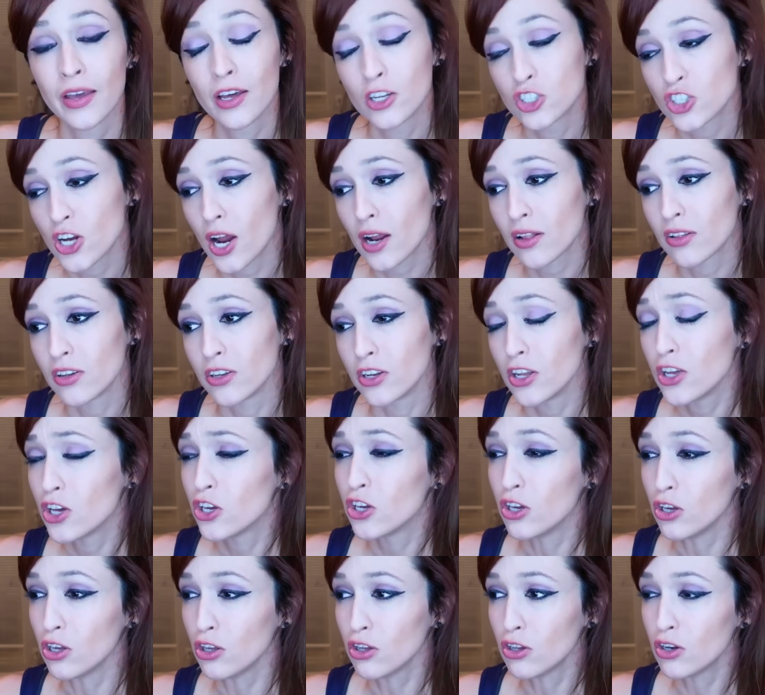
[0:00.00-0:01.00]
Jacqueline,
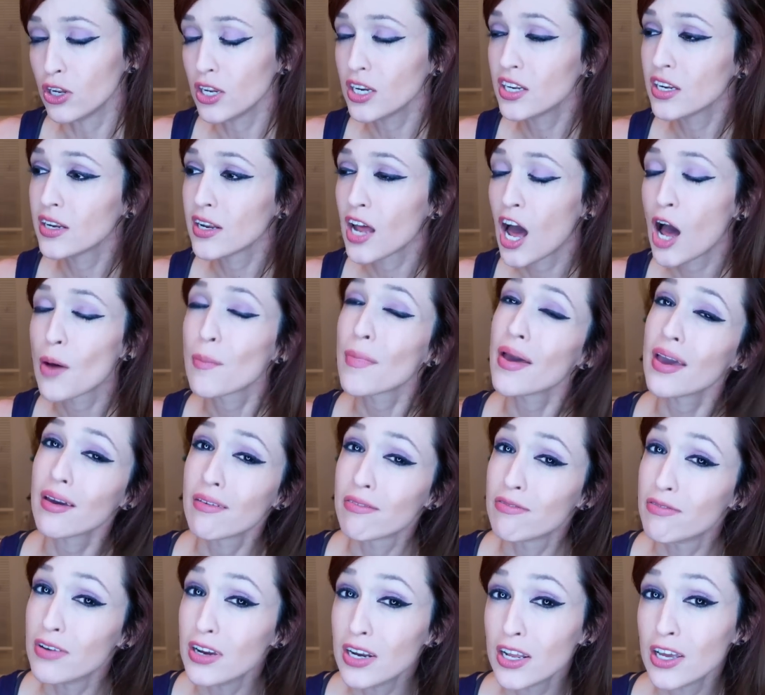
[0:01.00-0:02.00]
you need to not make
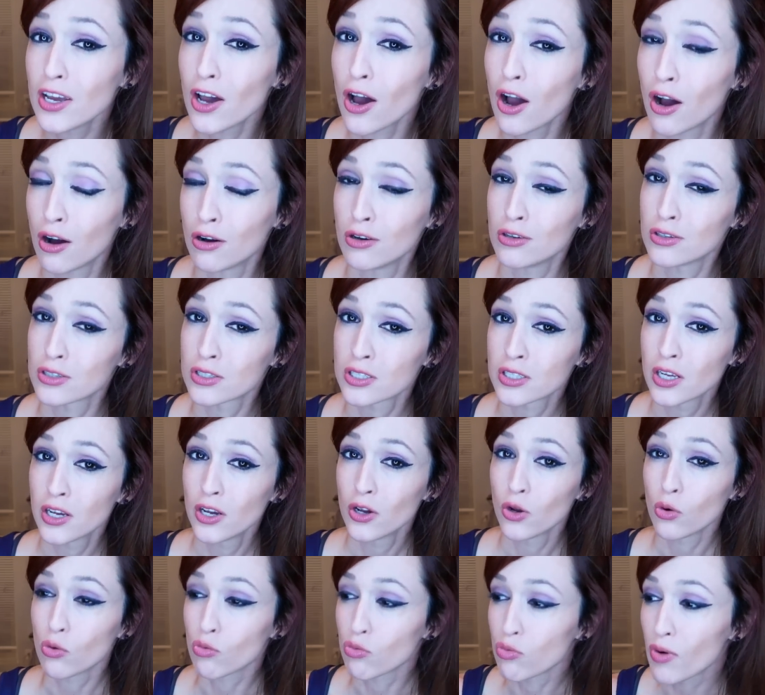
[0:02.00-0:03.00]
videos
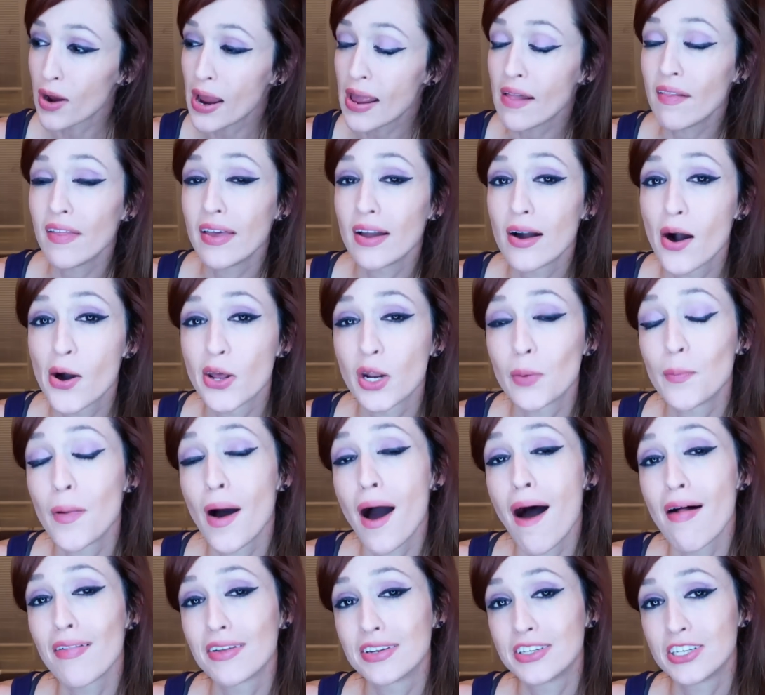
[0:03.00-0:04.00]
railing on a
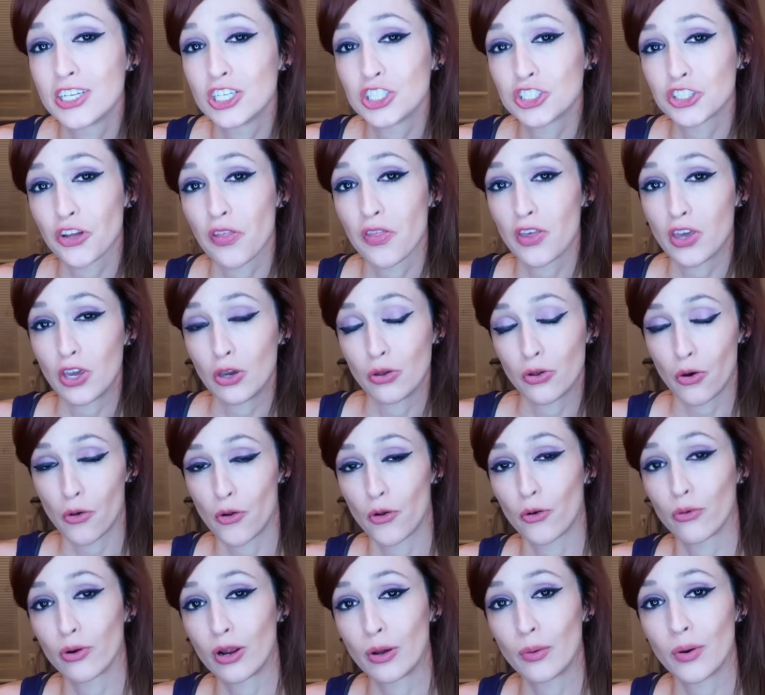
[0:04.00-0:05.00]
politician that you don't
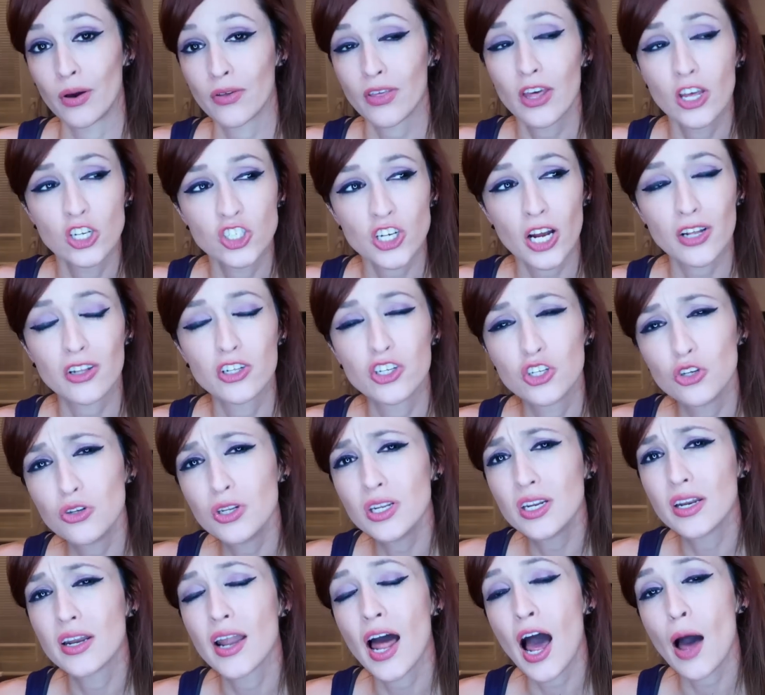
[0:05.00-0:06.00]
agree with. Jacqueline, you
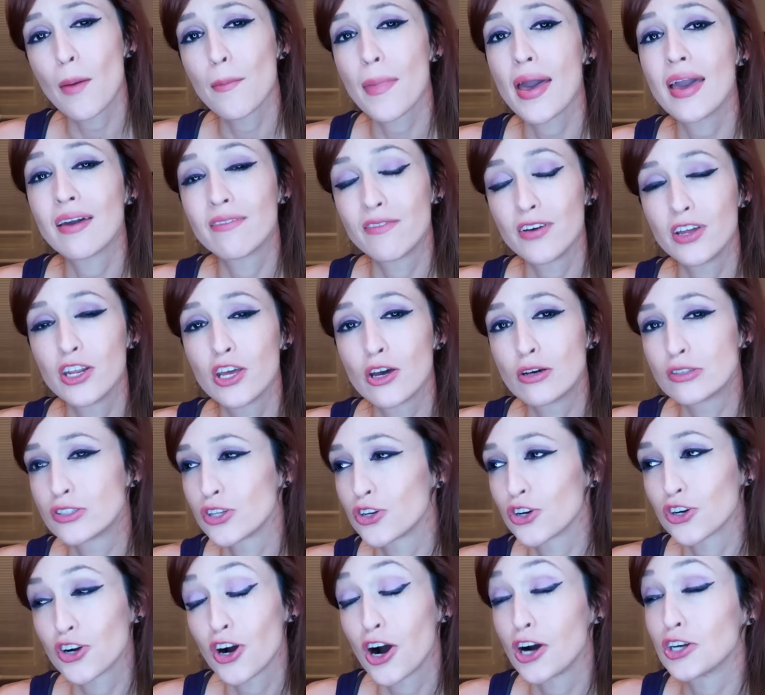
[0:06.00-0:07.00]
need to not make videos that
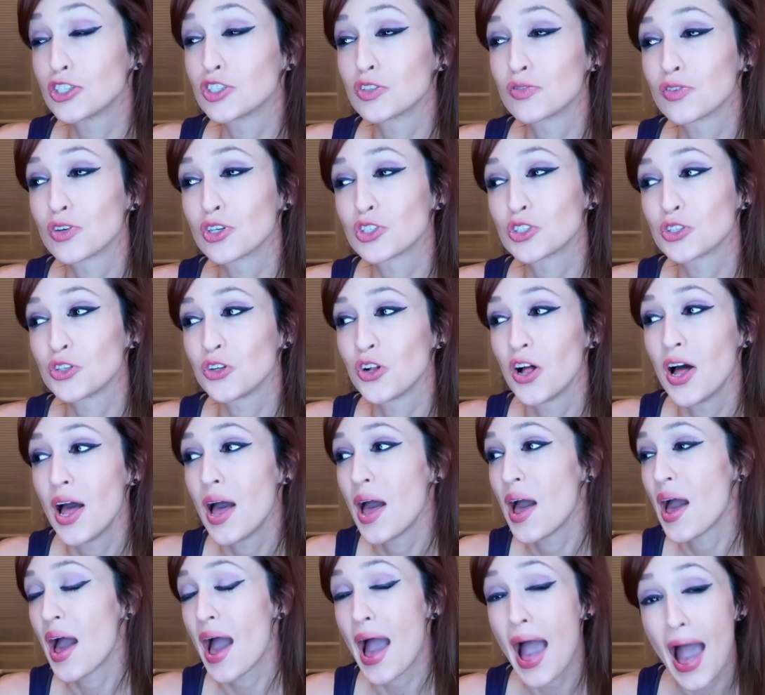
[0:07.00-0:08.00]
are controversial
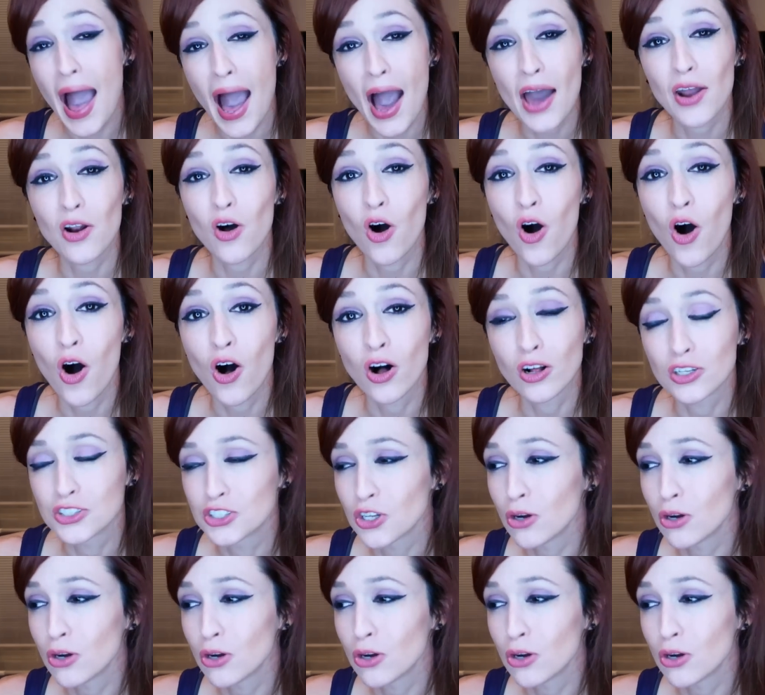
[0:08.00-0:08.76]
at all.